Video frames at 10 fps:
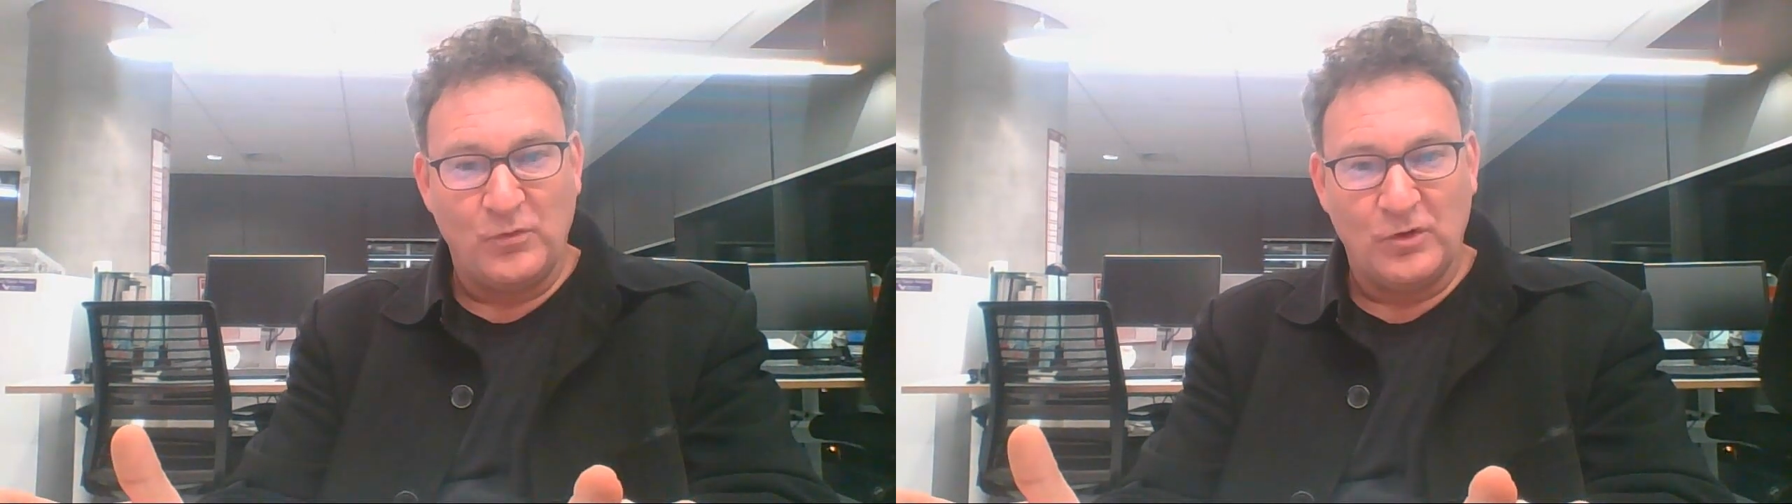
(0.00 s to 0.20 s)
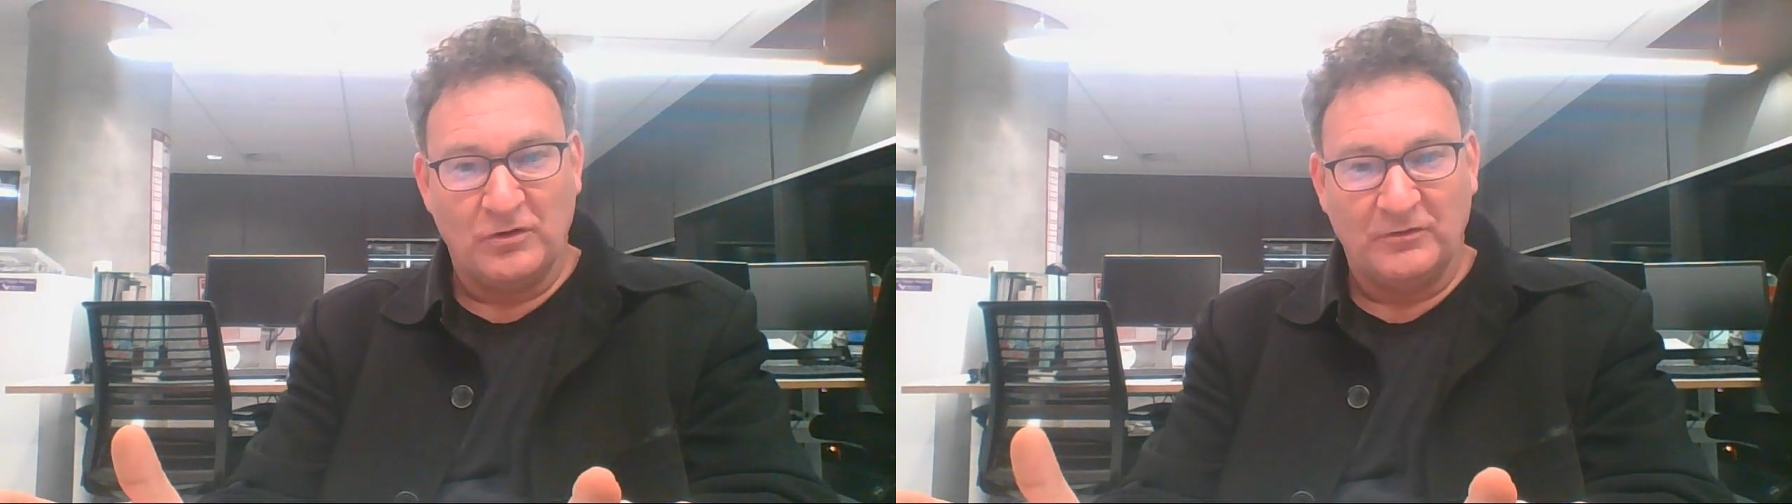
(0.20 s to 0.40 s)

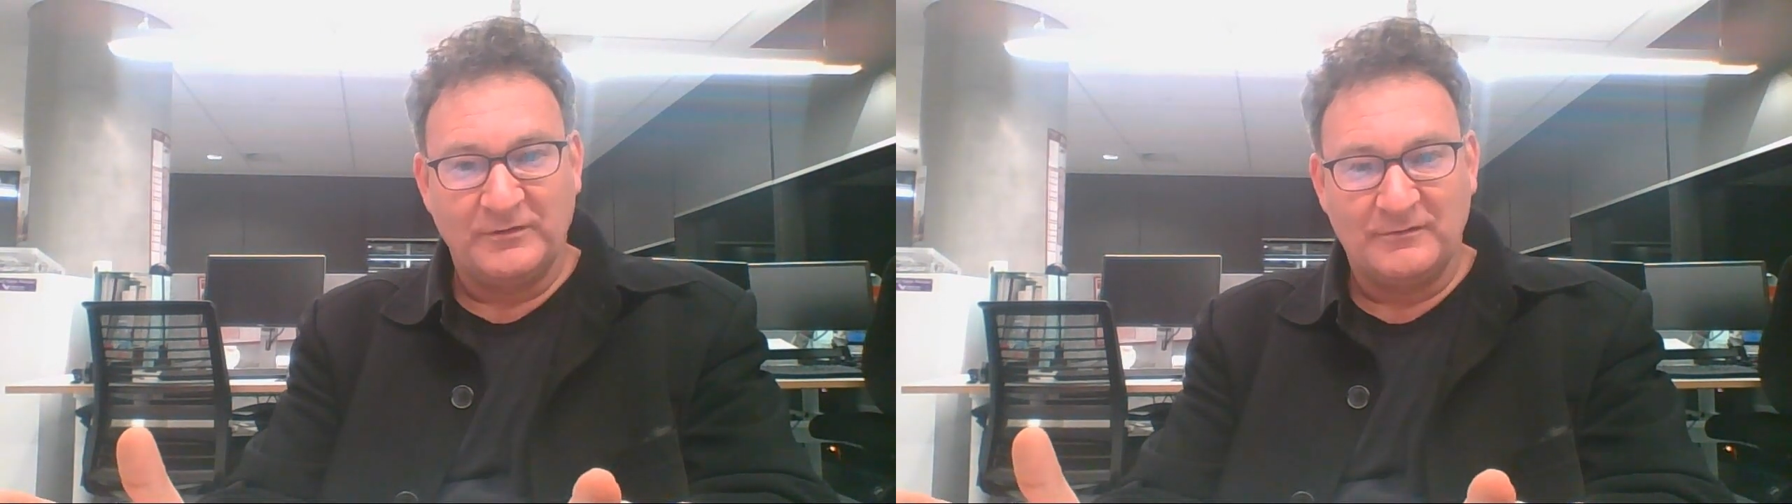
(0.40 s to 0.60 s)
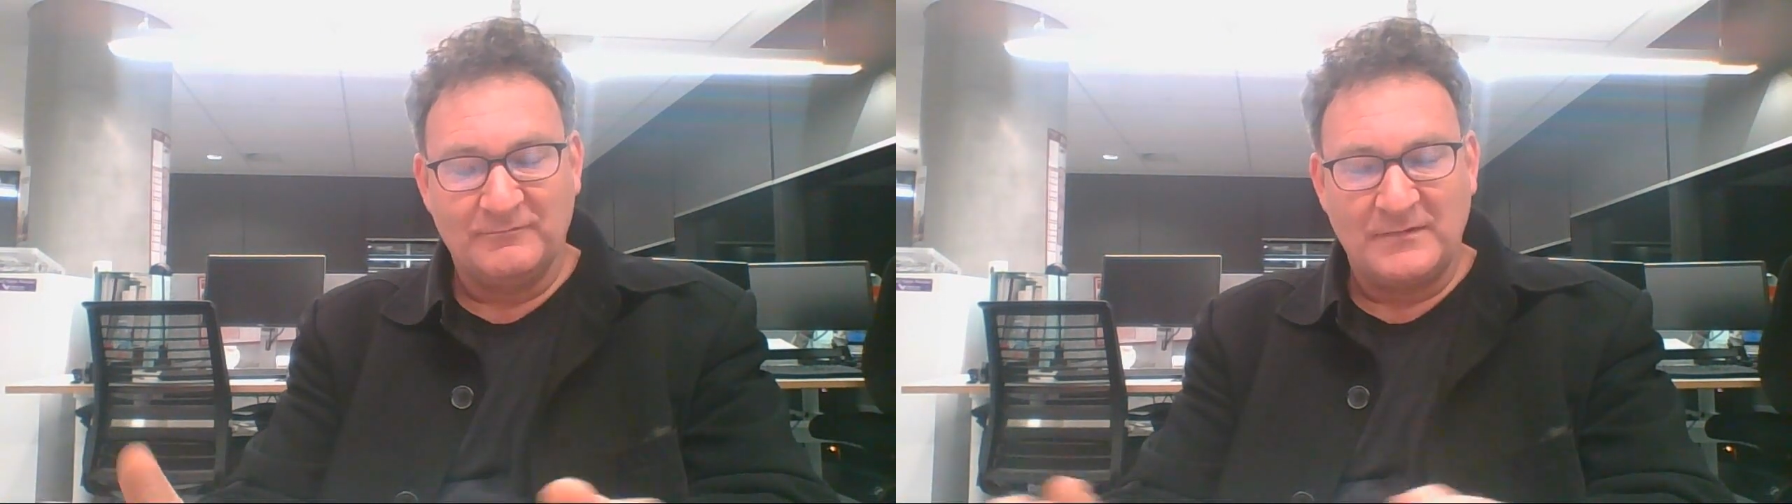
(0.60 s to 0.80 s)

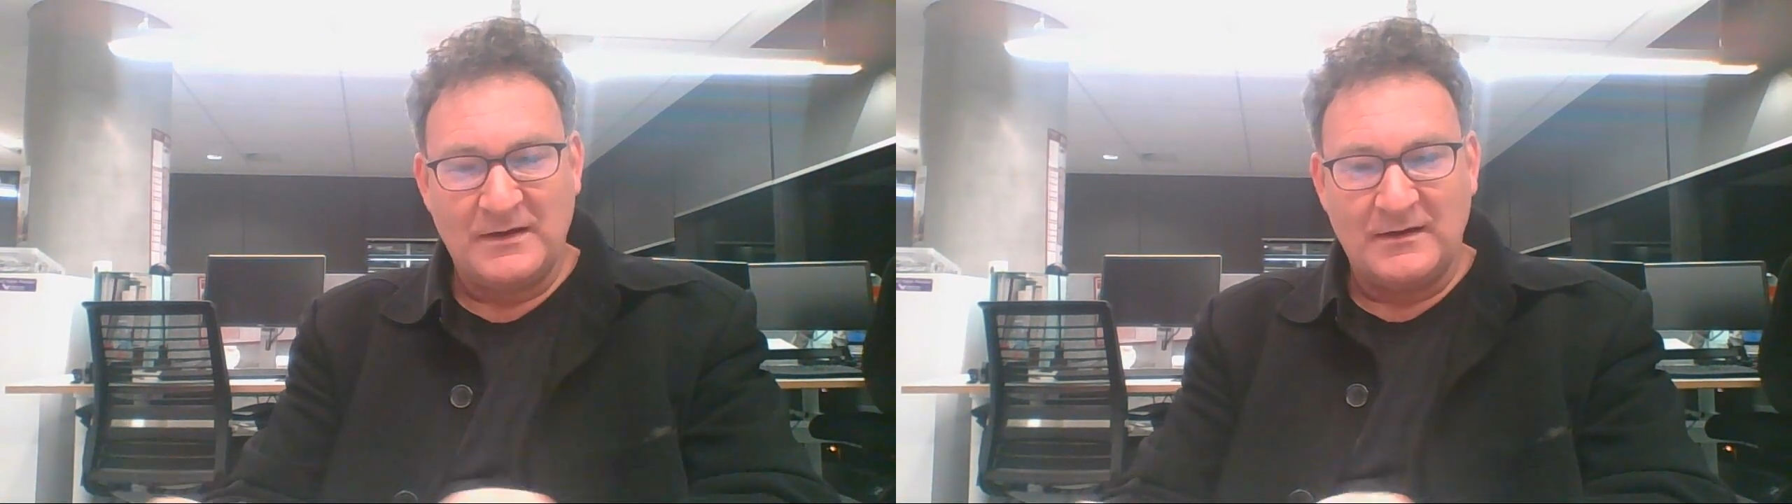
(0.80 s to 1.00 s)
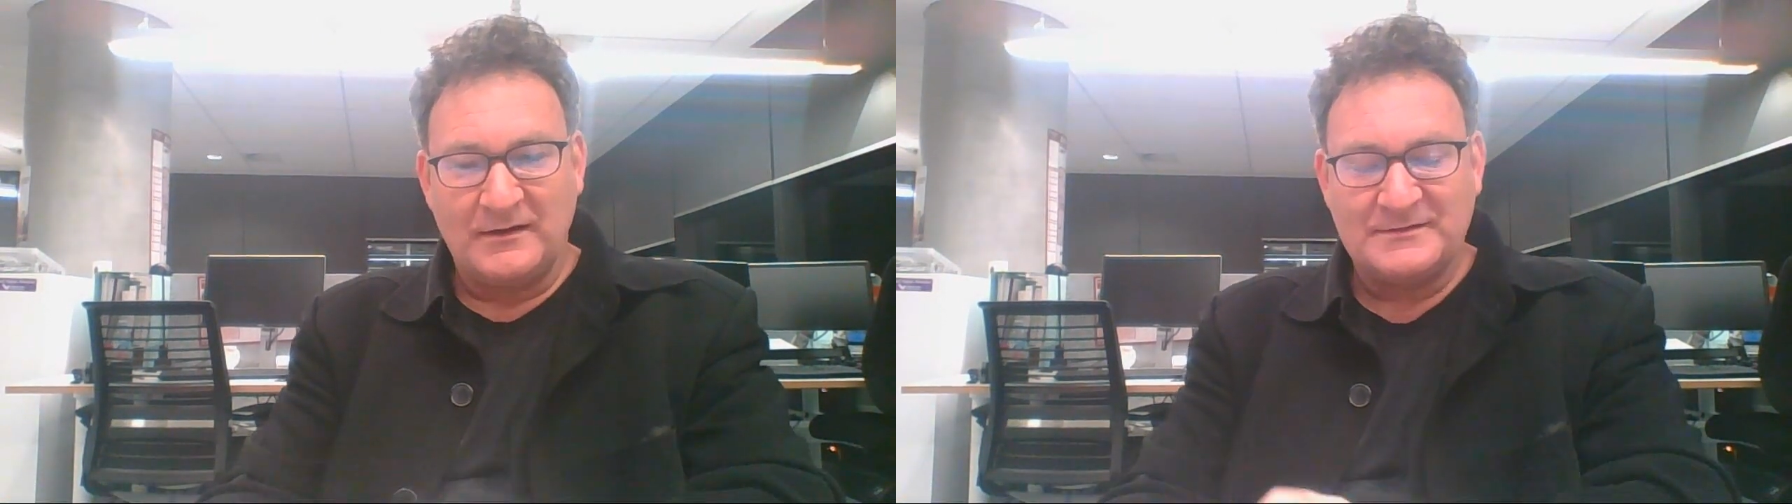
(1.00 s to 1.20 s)
world
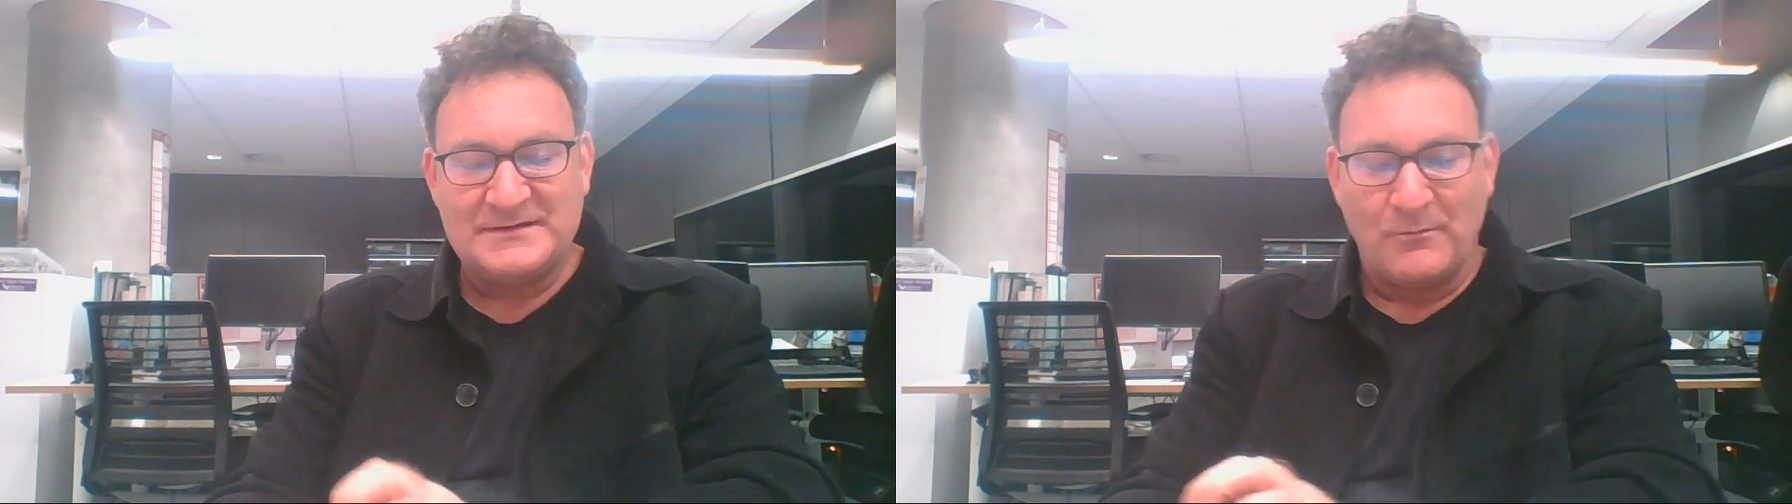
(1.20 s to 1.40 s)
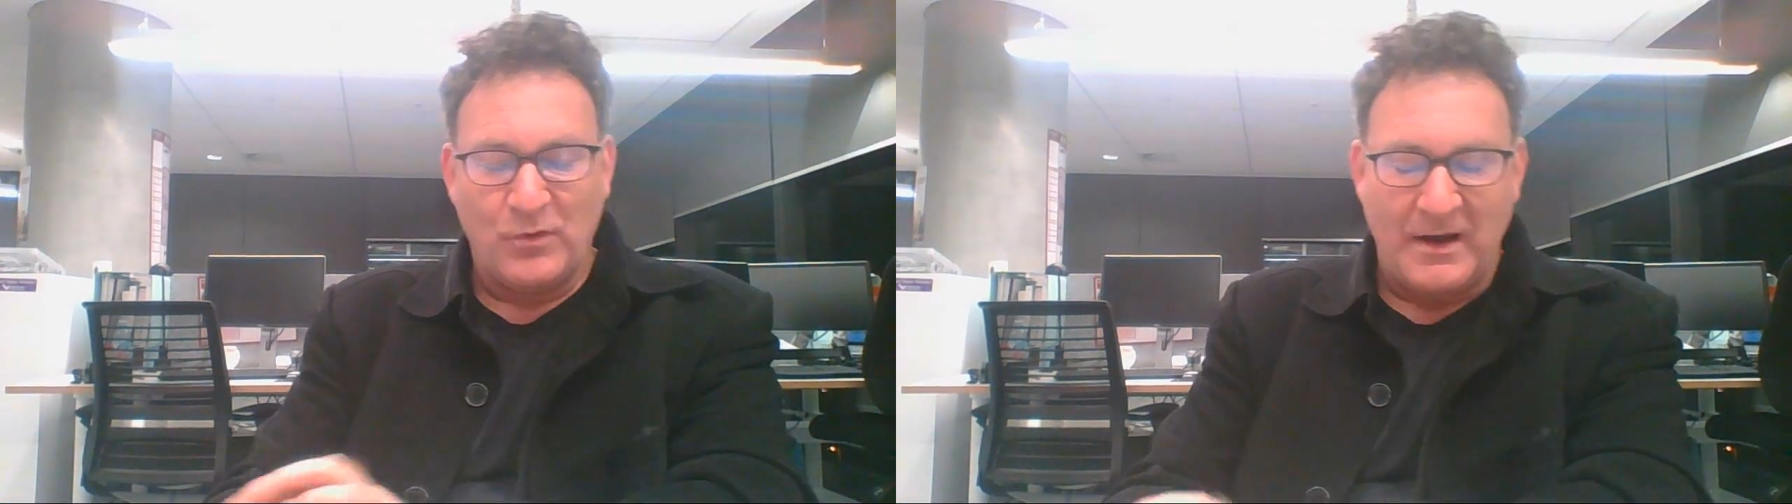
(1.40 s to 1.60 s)
in
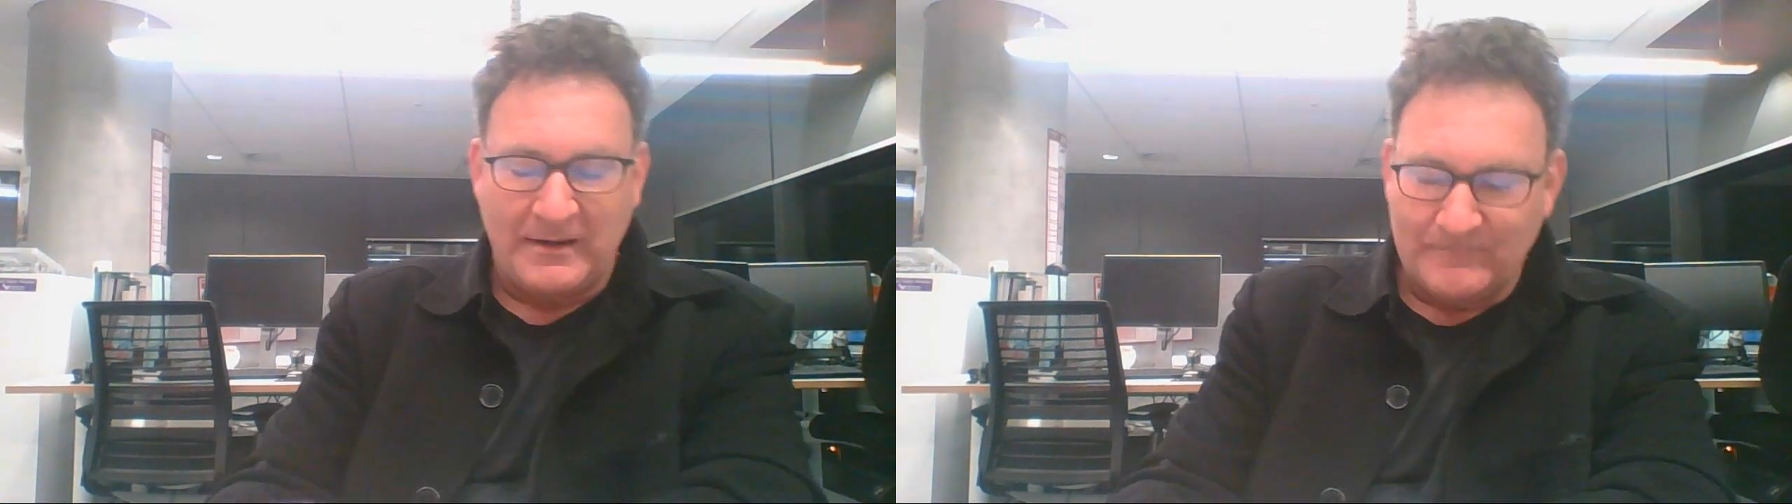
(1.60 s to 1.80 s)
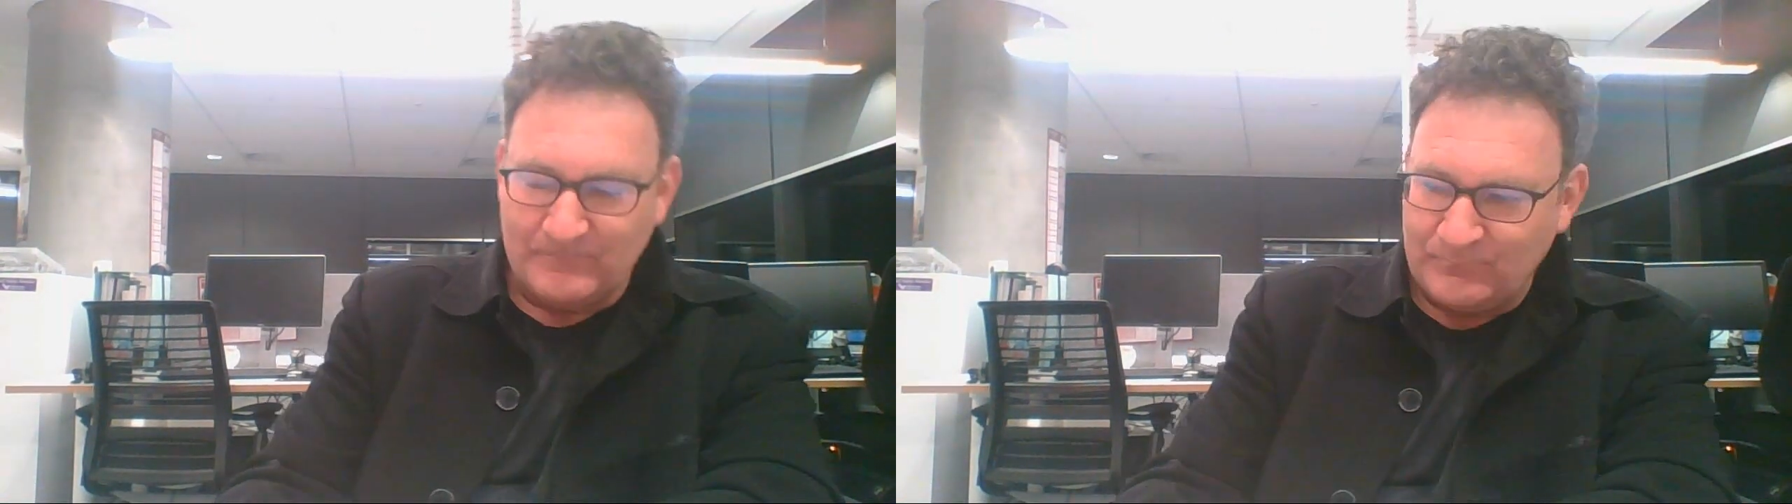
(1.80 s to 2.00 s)
some way.